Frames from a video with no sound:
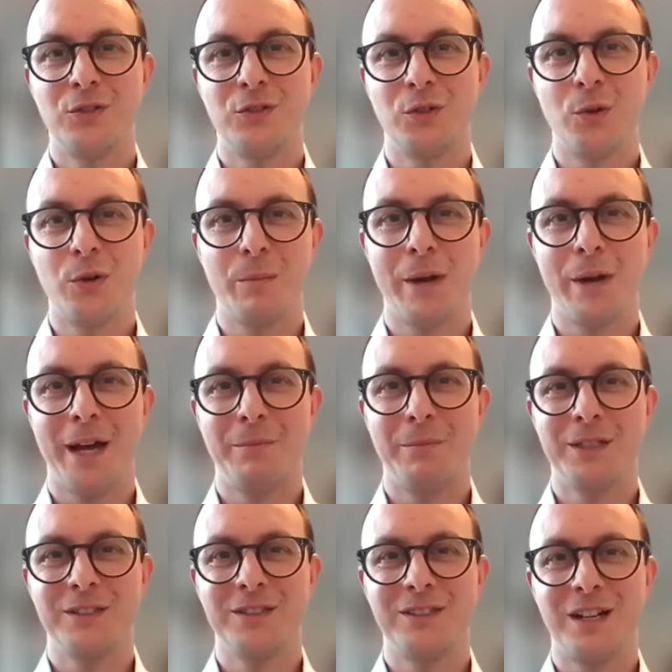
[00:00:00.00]
talk about,
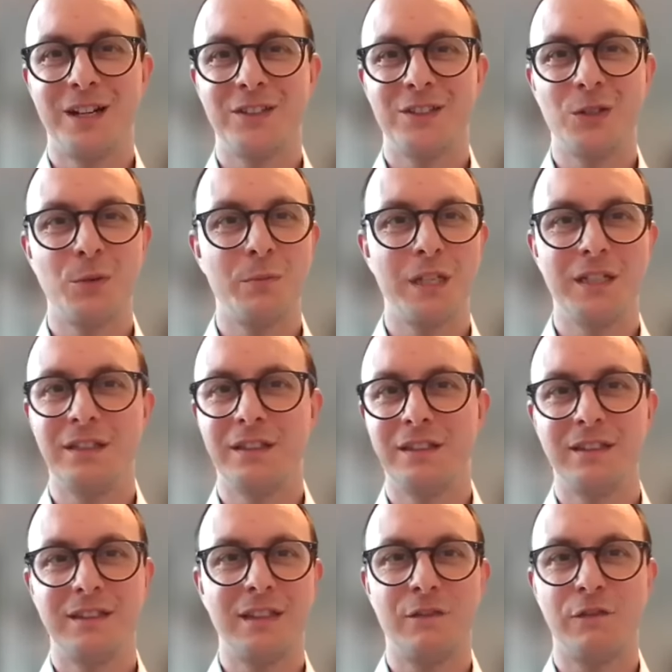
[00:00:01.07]
because there are so many
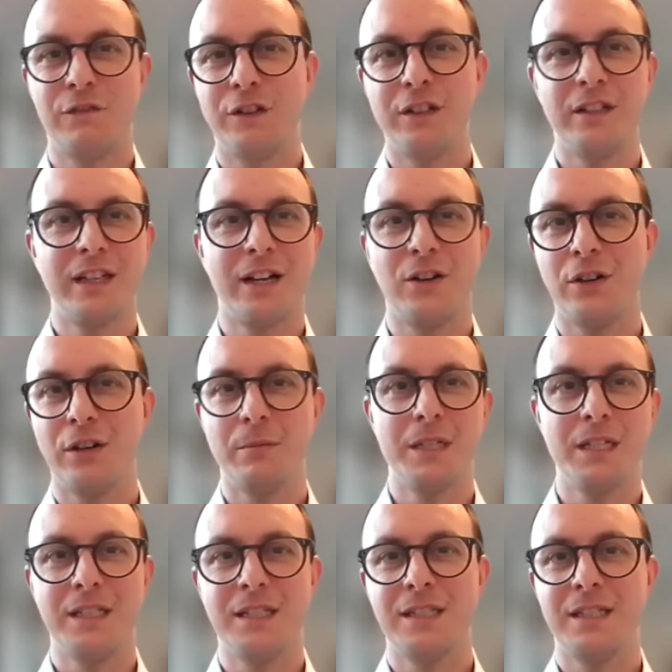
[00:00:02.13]
different
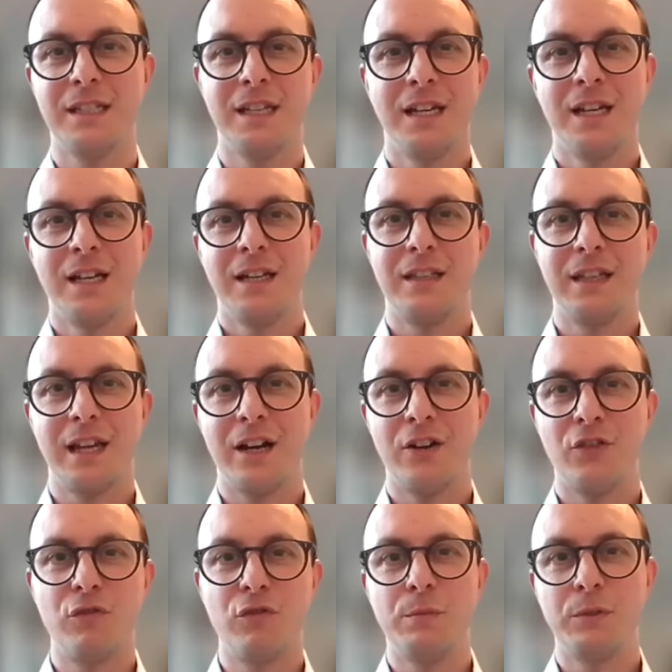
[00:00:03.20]
economies that are
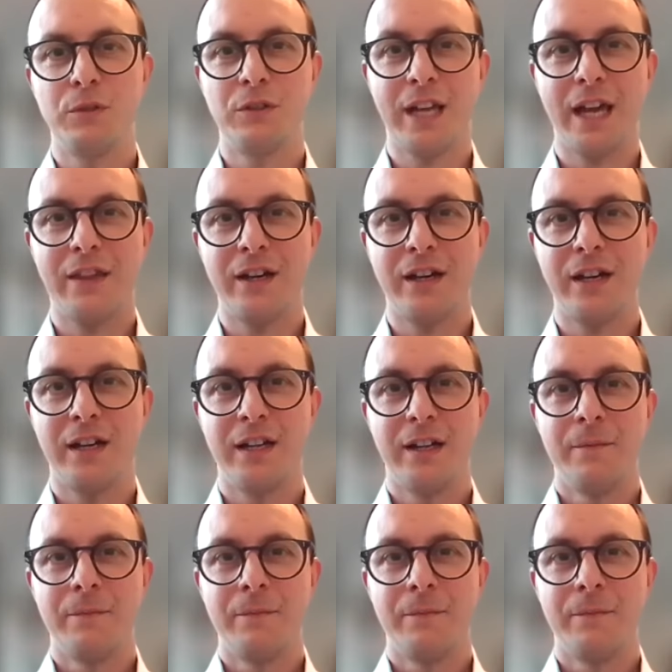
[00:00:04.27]
grouped together,